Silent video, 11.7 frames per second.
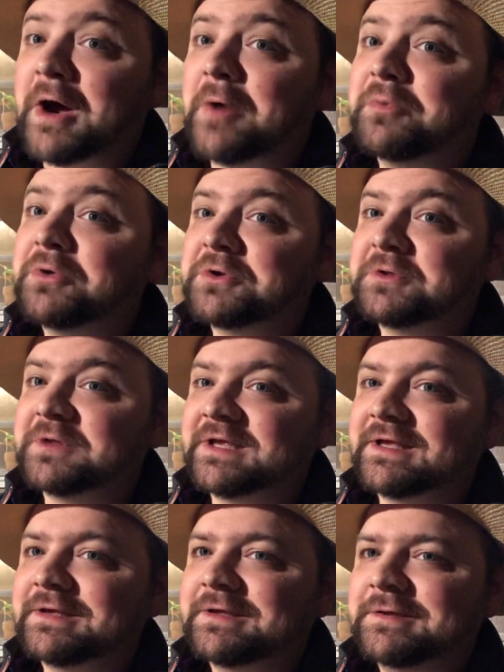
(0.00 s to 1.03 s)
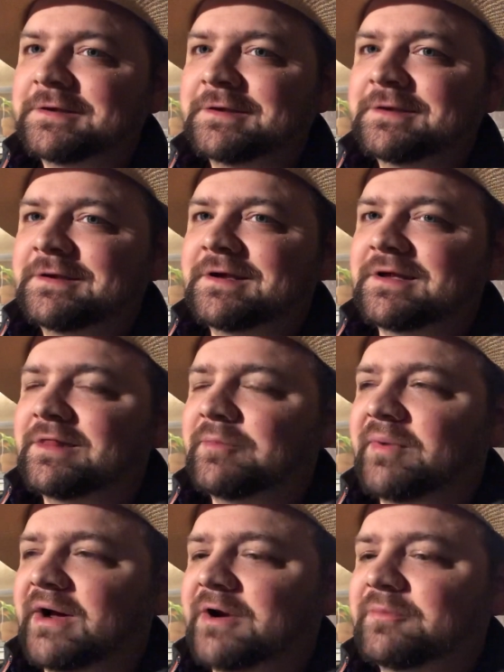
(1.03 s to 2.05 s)
I'll put a link in the
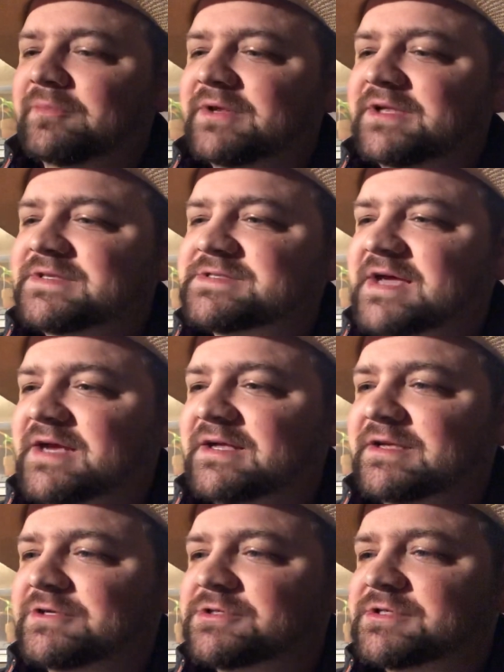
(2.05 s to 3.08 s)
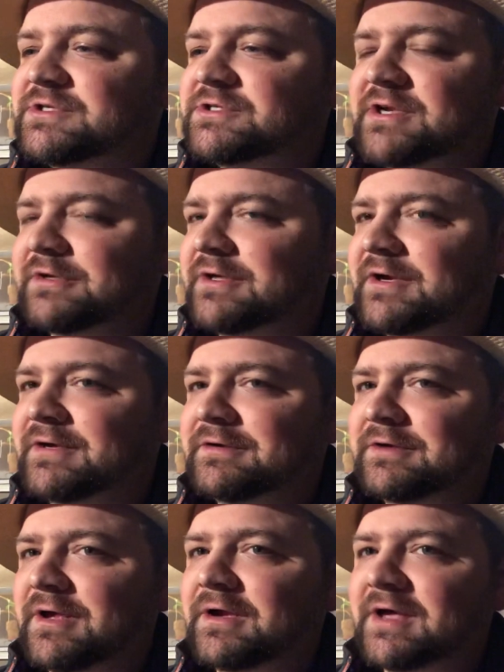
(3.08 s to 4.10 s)
bottom, but he's got an interesting channel,
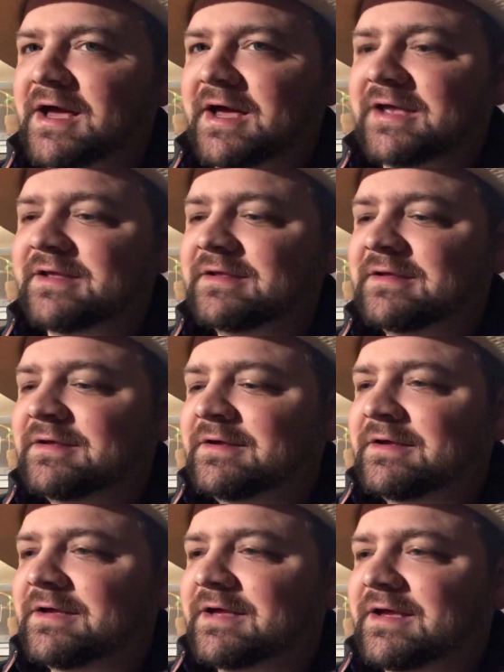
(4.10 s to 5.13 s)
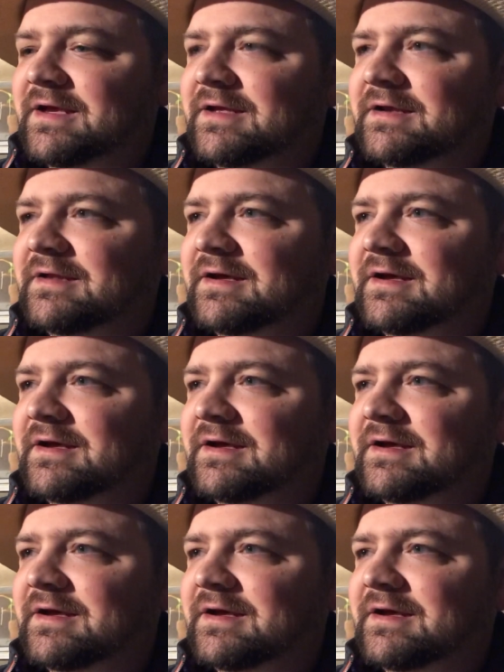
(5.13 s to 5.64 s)
young guy, and